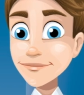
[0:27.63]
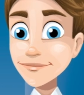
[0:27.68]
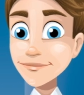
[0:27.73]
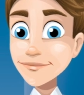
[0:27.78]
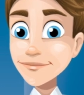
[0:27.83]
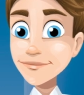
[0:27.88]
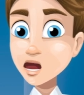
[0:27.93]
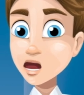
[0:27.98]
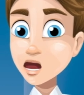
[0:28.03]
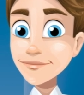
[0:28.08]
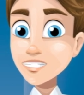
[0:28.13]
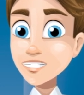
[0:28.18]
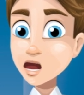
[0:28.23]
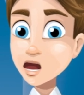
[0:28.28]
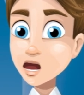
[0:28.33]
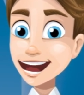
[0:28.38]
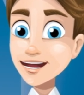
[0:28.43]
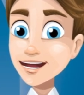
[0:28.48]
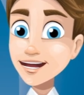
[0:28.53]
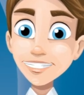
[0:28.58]
This
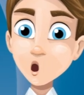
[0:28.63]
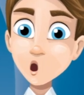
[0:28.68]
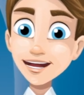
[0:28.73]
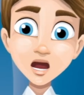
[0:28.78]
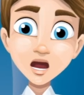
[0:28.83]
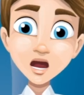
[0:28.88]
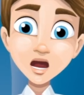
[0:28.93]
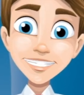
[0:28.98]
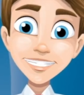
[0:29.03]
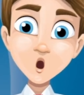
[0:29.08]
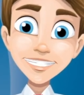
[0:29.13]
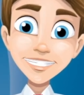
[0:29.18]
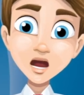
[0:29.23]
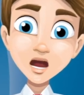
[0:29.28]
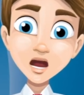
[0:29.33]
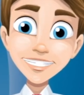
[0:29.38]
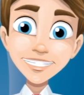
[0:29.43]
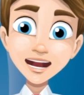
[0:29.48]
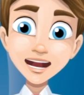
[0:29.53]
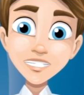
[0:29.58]
change in how
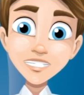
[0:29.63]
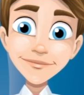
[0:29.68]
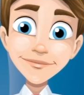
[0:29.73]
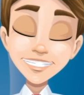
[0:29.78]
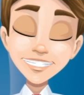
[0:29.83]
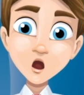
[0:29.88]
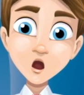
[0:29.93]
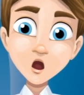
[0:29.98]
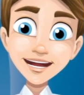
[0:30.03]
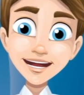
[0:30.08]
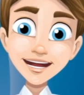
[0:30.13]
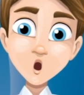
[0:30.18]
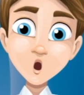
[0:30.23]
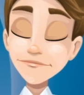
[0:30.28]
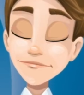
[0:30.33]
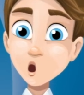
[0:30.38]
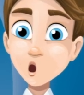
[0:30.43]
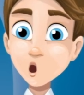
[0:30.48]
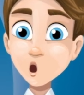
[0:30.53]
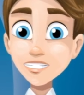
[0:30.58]
utensils are cleaned
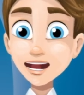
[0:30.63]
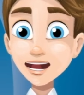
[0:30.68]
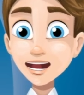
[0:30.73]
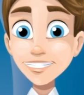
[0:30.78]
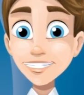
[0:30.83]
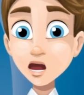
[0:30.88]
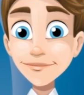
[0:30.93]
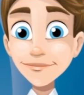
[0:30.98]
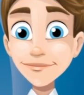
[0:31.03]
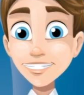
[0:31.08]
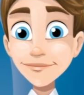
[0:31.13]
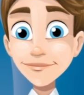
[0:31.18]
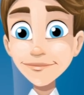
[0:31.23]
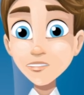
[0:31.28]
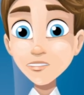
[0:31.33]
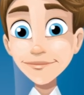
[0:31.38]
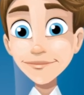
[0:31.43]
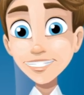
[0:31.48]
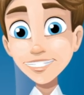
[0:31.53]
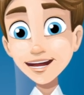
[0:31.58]
will result in up to
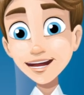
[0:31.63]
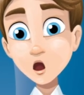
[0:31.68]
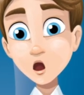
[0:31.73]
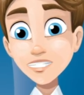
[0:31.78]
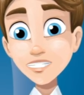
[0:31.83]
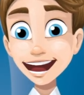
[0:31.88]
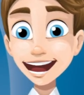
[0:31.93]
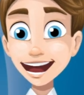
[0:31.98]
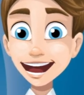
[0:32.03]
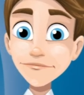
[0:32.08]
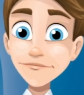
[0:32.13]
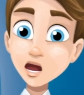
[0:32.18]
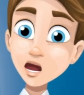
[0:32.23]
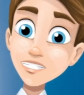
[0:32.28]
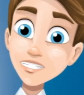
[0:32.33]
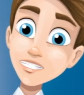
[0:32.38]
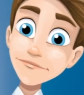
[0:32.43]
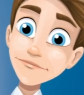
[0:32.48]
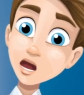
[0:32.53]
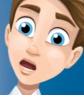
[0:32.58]
50%
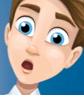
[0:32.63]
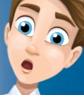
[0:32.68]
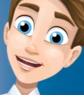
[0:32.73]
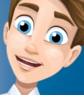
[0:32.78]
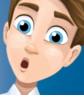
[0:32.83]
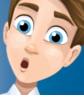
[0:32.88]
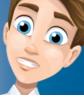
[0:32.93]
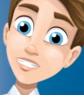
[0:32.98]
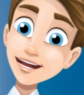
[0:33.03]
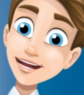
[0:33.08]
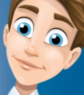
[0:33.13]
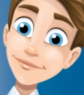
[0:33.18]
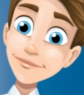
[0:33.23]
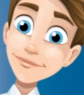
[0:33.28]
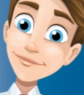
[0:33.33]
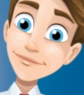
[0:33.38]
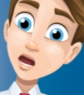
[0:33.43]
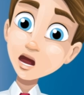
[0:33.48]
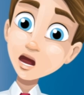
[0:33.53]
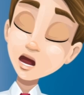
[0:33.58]
less water usage
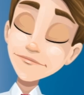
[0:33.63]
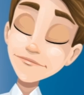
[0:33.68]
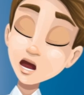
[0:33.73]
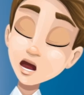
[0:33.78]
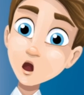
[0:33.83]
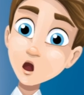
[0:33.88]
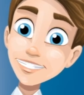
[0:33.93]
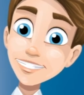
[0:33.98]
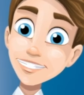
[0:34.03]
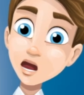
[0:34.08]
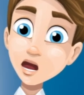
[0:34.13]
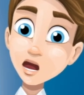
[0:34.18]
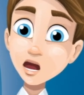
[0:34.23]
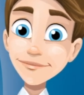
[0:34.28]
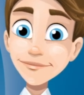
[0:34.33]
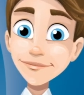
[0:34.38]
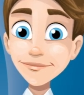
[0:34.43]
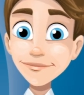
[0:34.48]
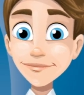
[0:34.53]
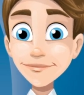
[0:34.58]
and a better
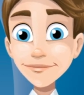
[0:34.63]
job.